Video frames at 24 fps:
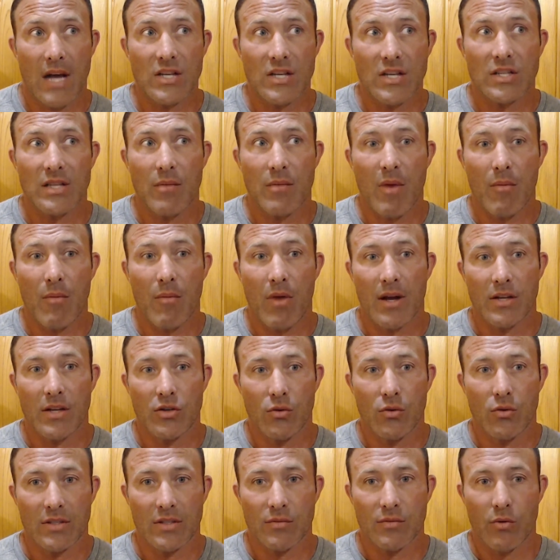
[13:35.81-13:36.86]
I just let my
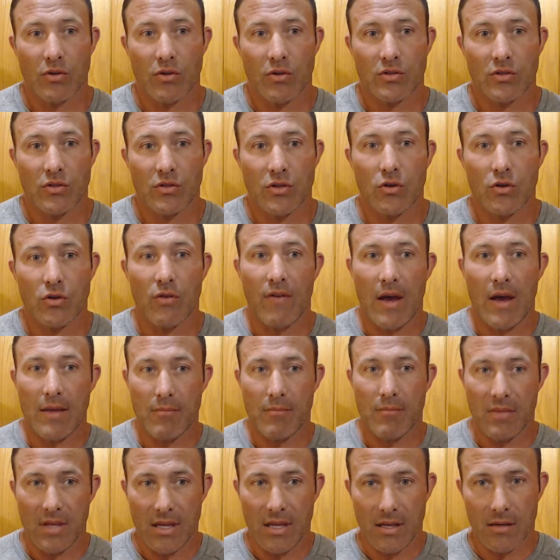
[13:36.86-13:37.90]
body do what it's supposed to do. If
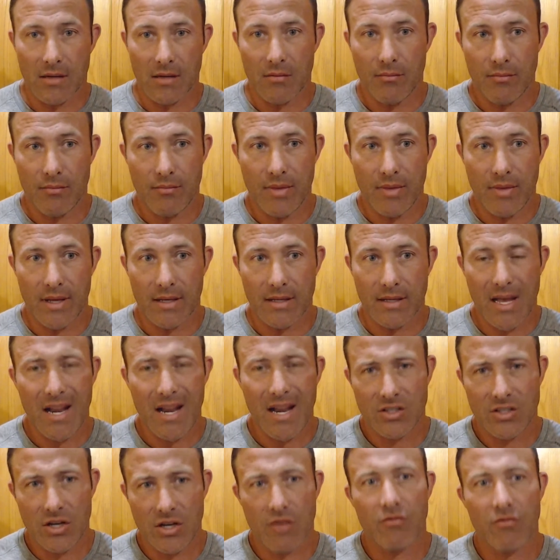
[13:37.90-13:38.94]
I'm eating a big,
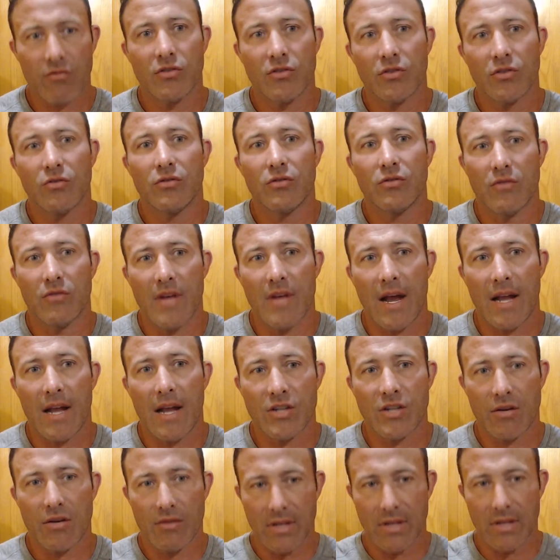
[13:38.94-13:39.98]
and I generally do do that,
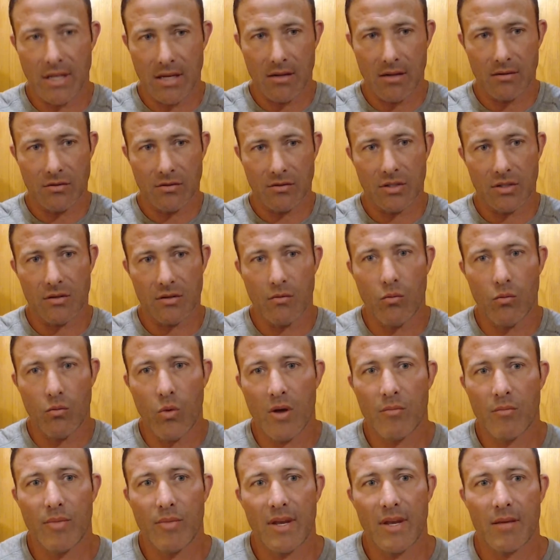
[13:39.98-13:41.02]
I generally eat a, just a,
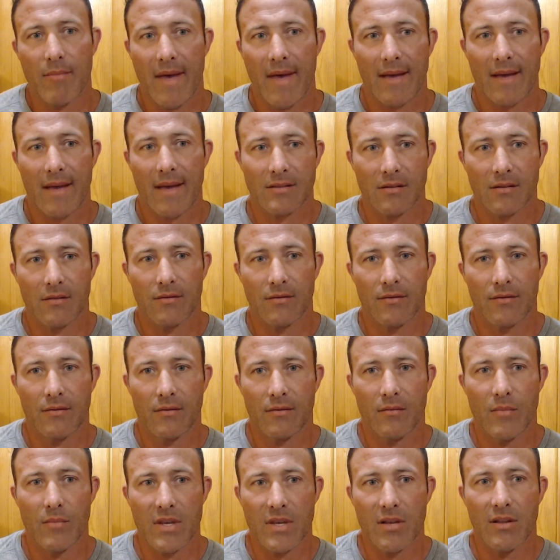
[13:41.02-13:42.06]
one big massive
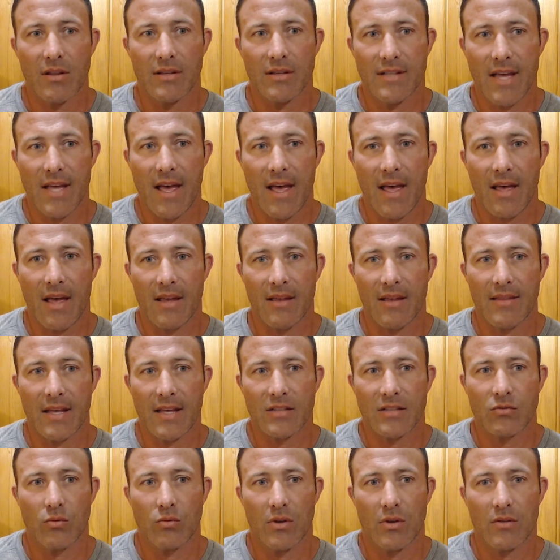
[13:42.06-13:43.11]
meal a day, and
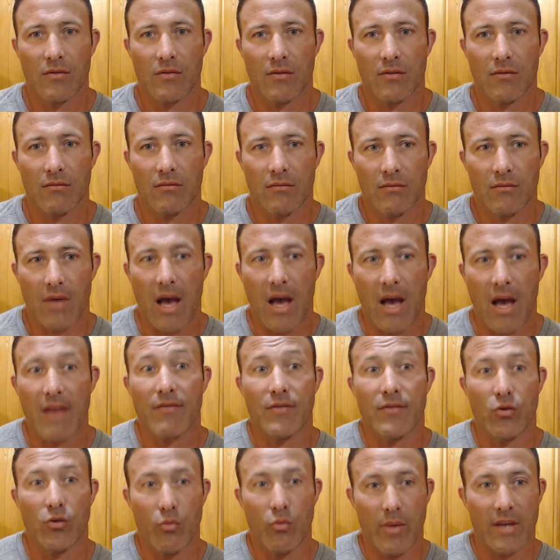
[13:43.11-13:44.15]
that's what I
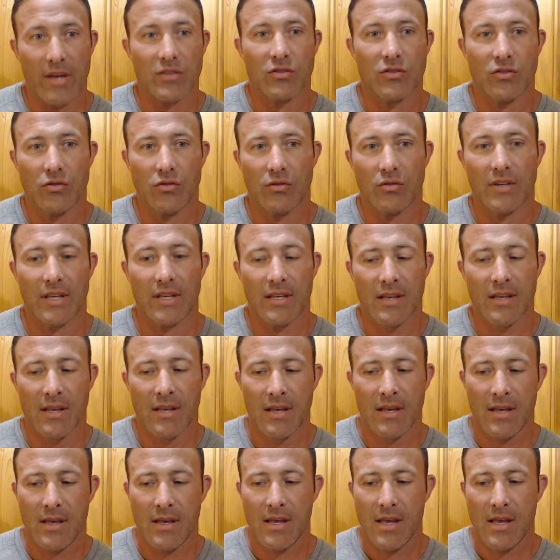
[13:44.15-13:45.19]
feel best doing.
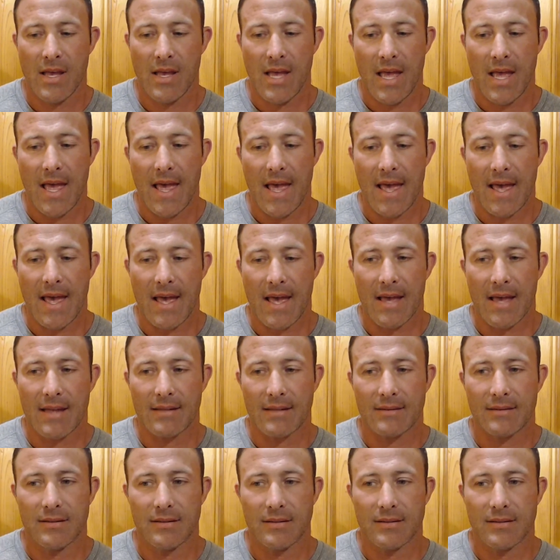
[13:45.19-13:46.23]

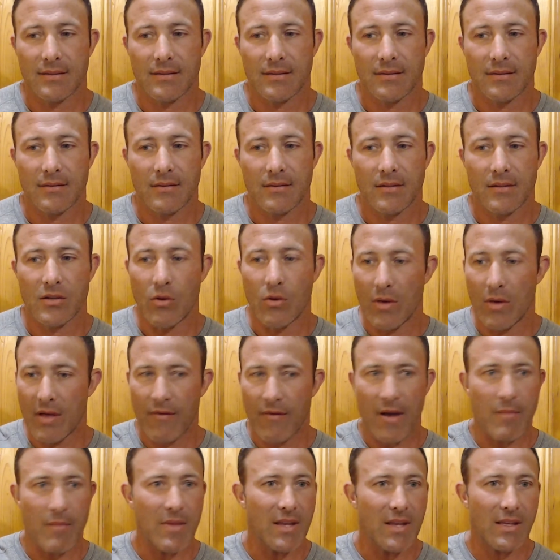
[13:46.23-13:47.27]
And you know,
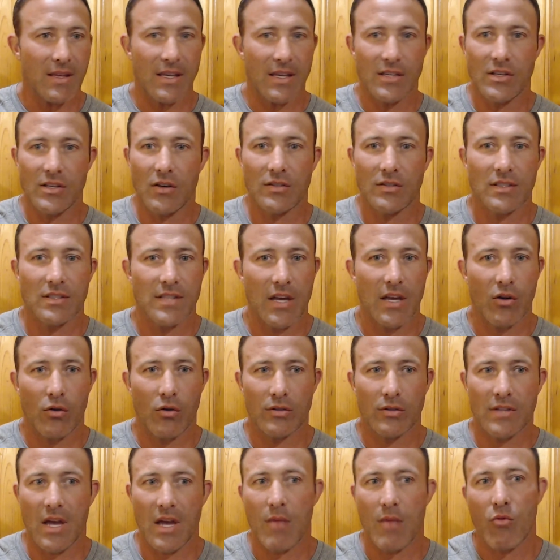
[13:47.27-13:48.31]
if I'm in ketosis that
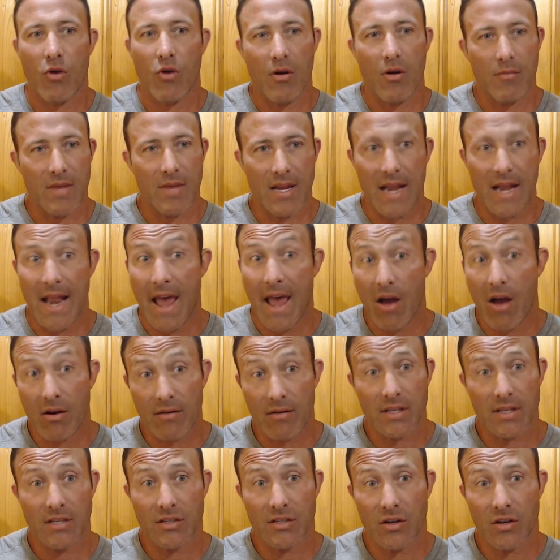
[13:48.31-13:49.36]
whole time, or I'm in and out
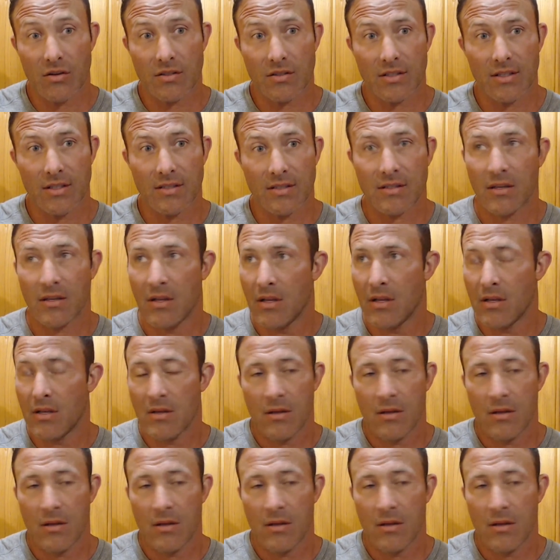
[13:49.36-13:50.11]
of ketosis,